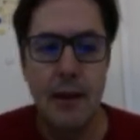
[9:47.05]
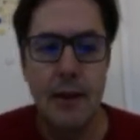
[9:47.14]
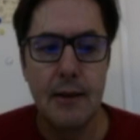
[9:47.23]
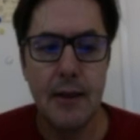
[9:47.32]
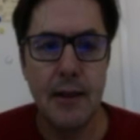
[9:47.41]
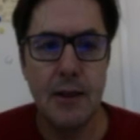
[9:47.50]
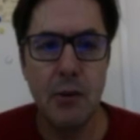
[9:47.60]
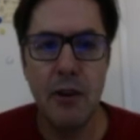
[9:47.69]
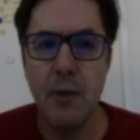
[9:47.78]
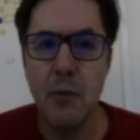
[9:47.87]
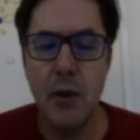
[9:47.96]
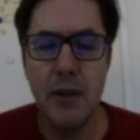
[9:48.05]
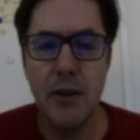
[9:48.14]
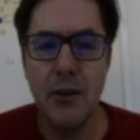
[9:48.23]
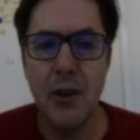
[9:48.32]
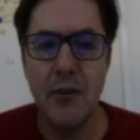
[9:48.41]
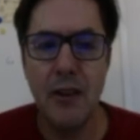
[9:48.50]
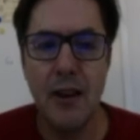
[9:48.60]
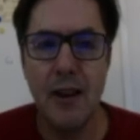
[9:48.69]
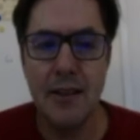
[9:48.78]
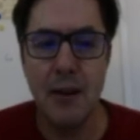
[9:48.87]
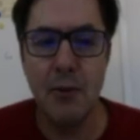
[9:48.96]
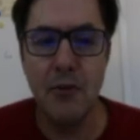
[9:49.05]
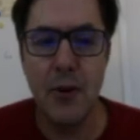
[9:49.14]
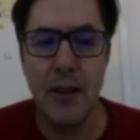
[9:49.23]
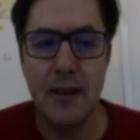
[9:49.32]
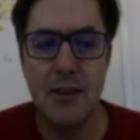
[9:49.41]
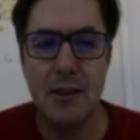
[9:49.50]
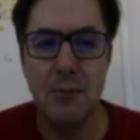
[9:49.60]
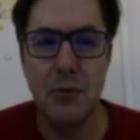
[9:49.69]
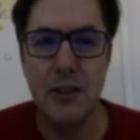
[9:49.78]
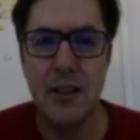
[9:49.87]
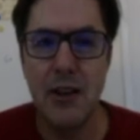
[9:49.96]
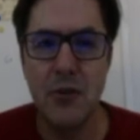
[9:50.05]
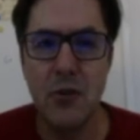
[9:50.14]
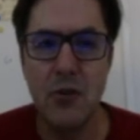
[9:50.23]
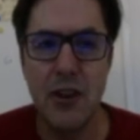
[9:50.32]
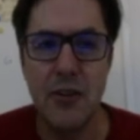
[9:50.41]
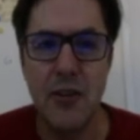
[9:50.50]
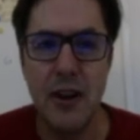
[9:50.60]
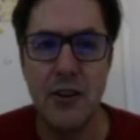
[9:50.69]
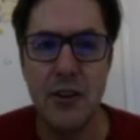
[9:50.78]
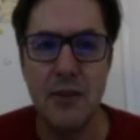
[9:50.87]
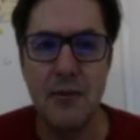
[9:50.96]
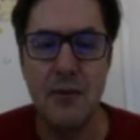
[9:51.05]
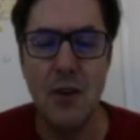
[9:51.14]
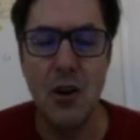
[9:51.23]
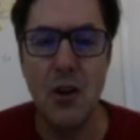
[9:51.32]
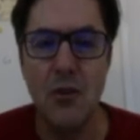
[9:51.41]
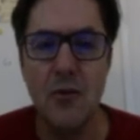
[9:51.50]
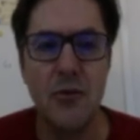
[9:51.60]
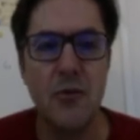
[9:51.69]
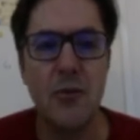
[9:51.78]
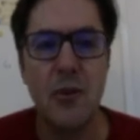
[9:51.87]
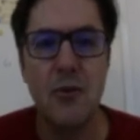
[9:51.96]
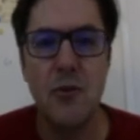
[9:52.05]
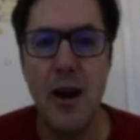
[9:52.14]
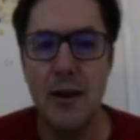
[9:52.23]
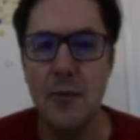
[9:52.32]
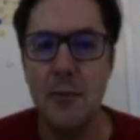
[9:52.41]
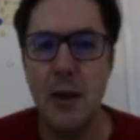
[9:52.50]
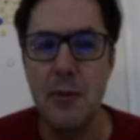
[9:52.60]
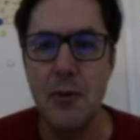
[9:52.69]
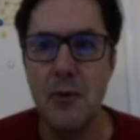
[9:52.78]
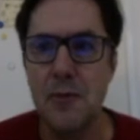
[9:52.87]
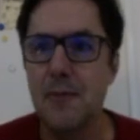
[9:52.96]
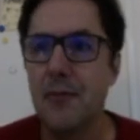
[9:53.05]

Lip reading: So that's what I've been working on over the last couple of weeks, procedural generation of random people.